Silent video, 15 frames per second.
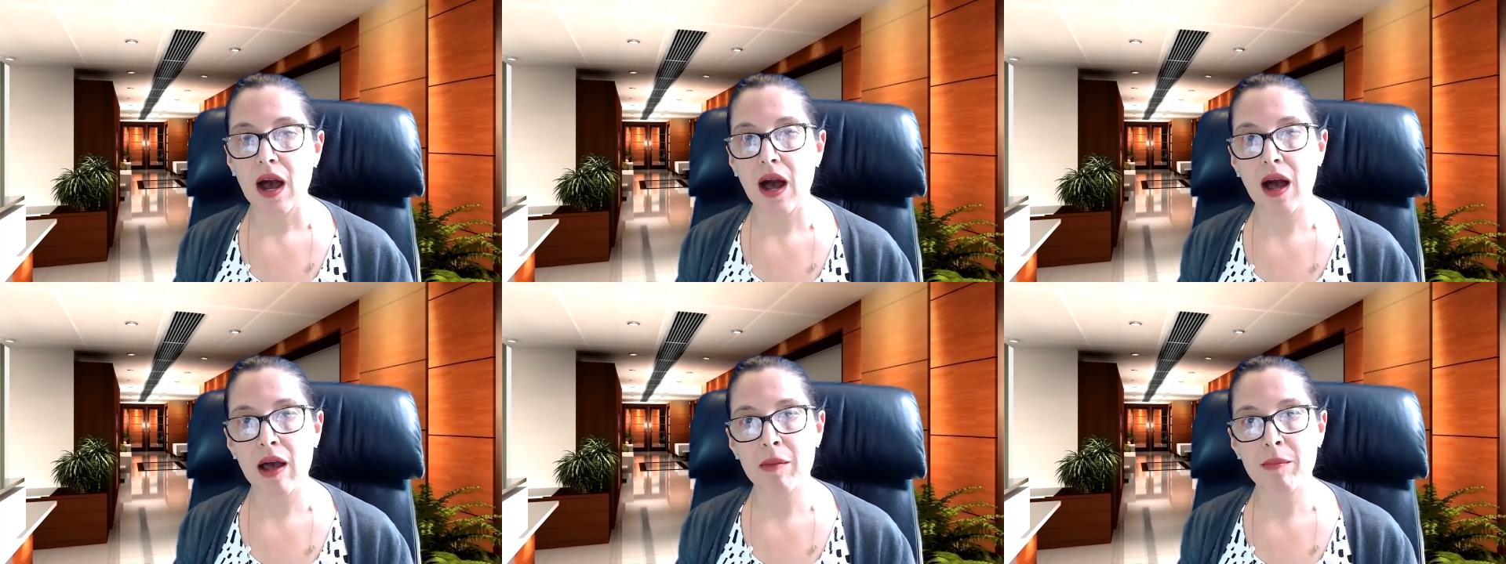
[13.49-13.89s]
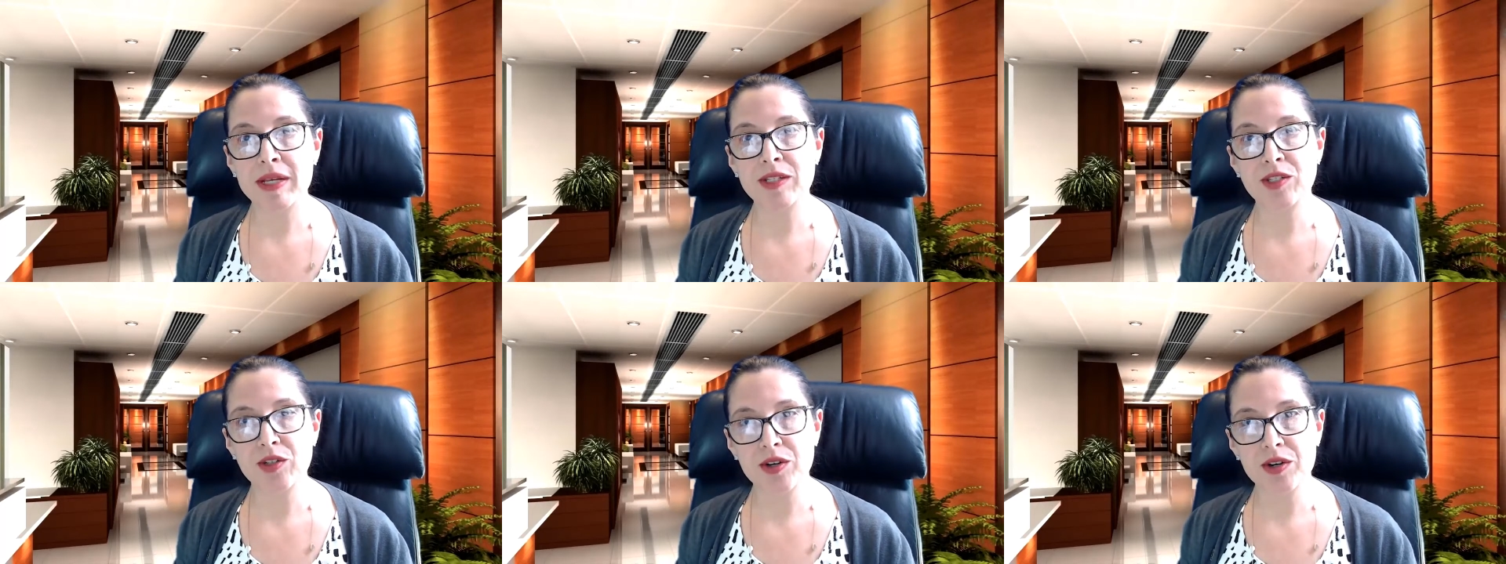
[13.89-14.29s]
I'm a
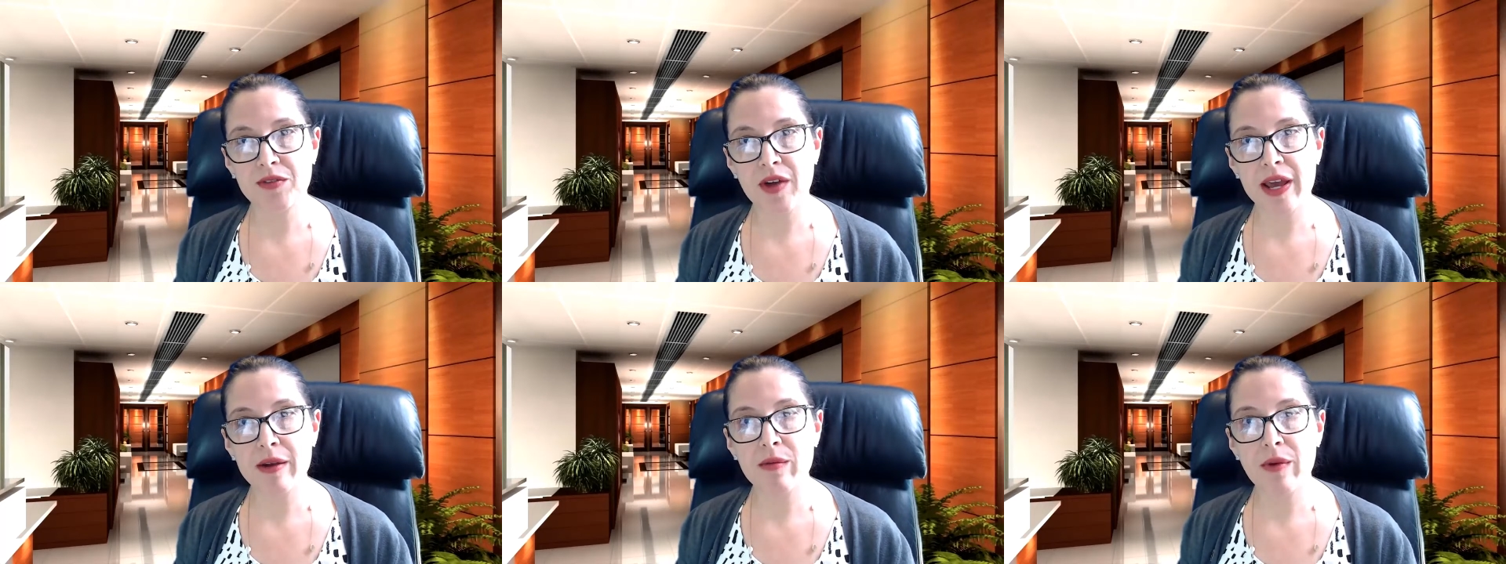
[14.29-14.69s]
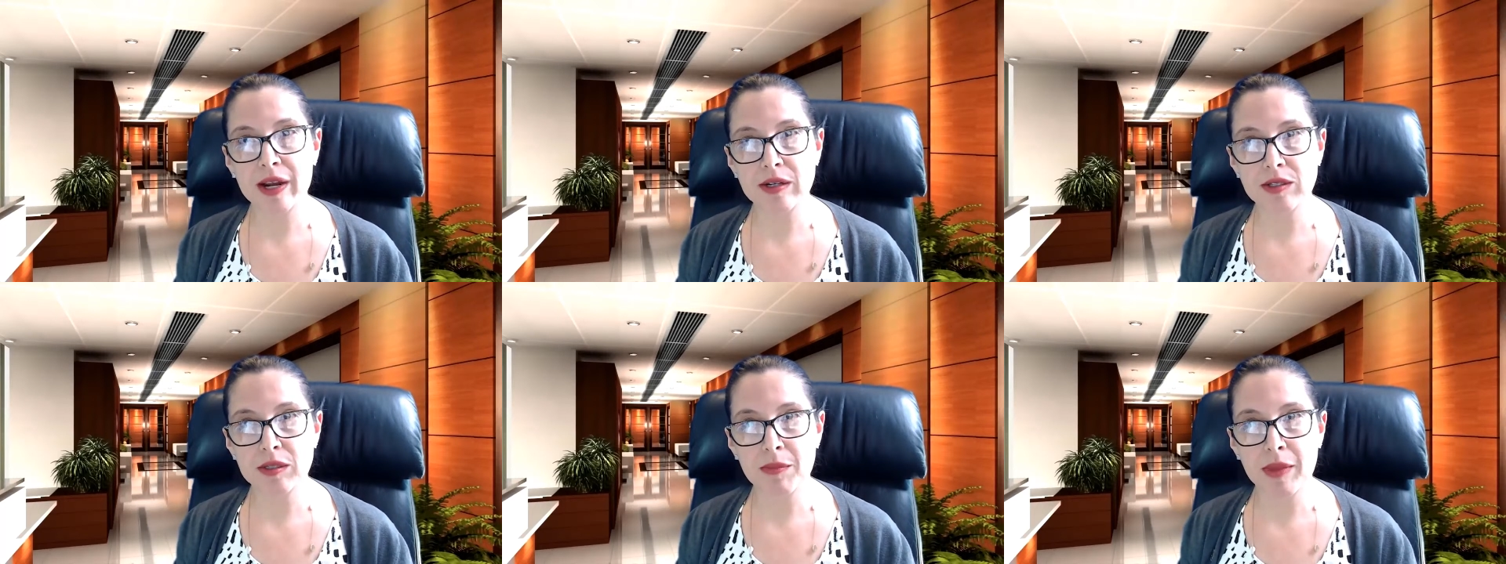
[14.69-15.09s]
certified
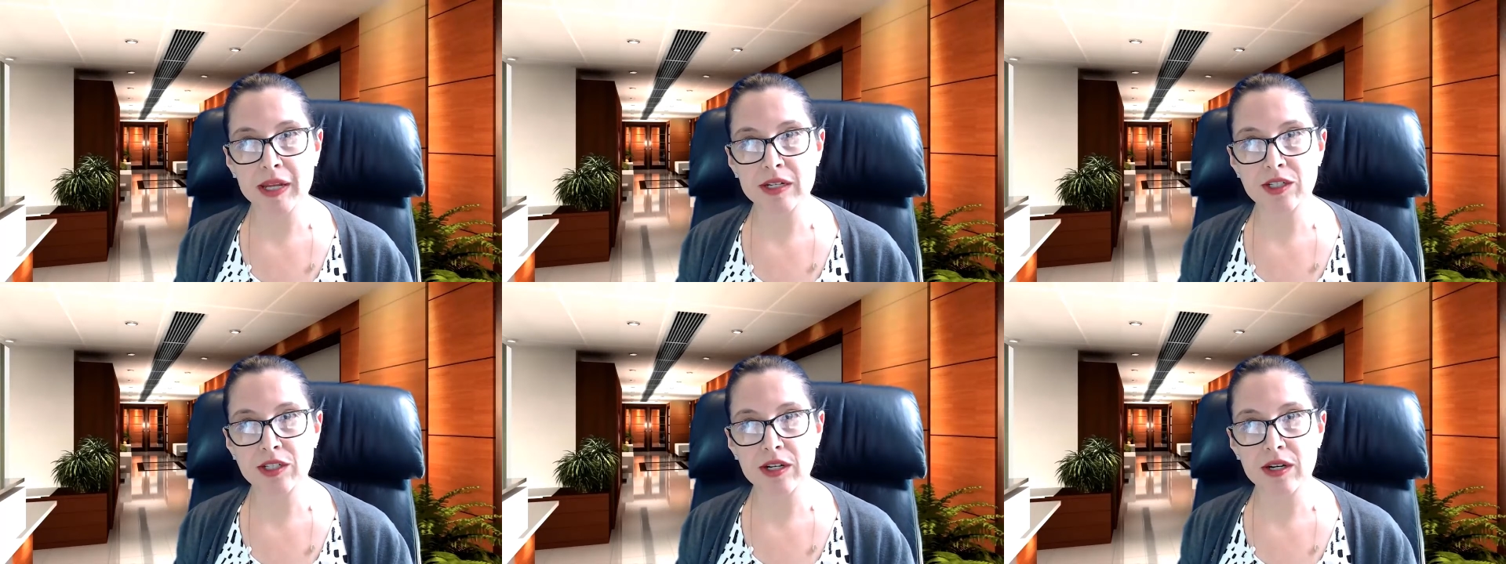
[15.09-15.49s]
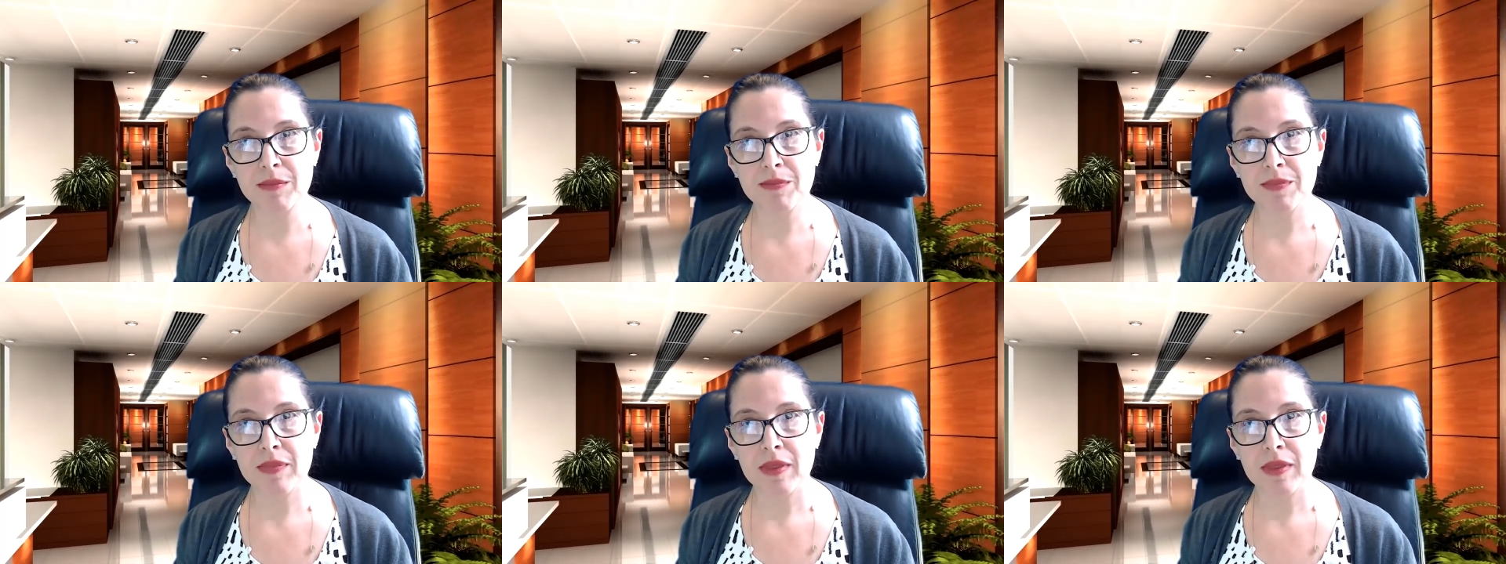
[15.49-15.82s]
records manager,